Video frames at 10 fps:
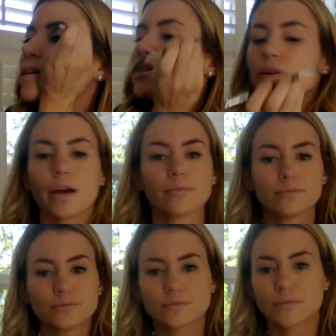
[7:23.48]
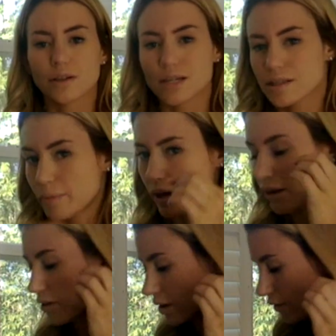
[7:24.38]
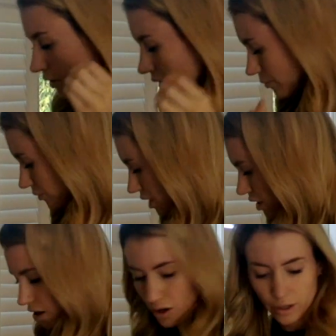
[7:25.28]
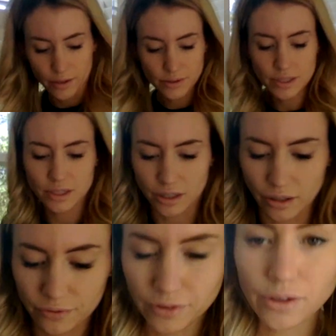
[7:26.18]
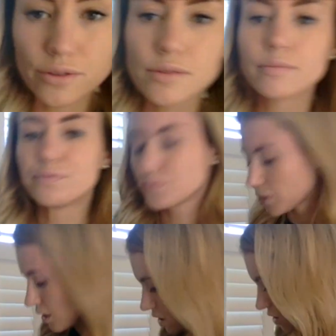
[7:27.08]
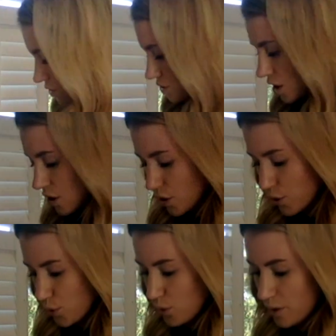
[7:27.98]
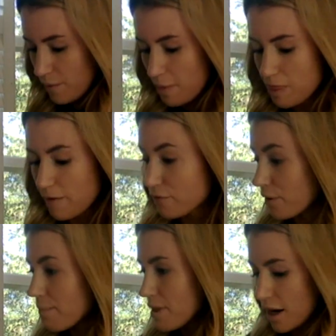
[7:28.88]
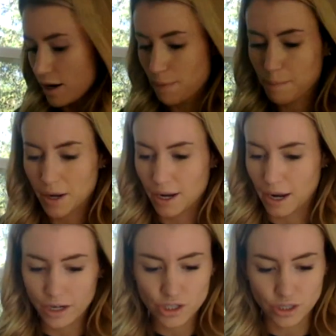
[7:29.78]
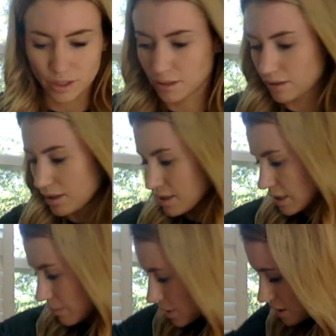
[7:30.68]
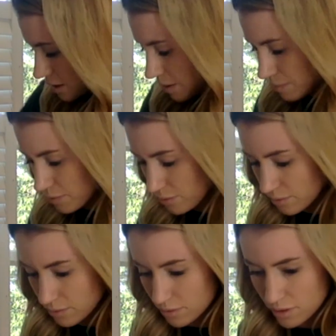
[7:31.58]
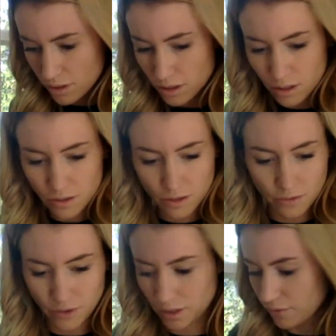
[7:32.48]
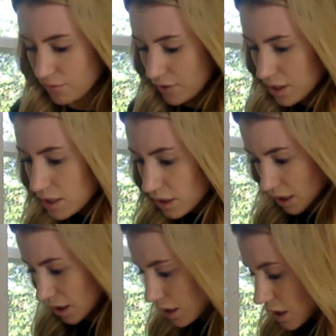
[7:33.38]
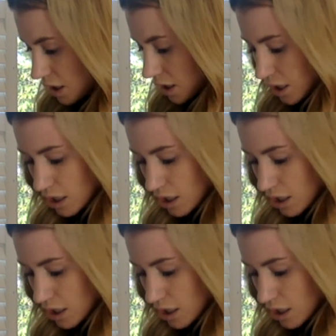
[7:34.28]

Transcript: It's okay. I'll take some highlighter and cover that. Okay, so that's good enough for those. So from there, I actually kind of skipped a step. If I can find it.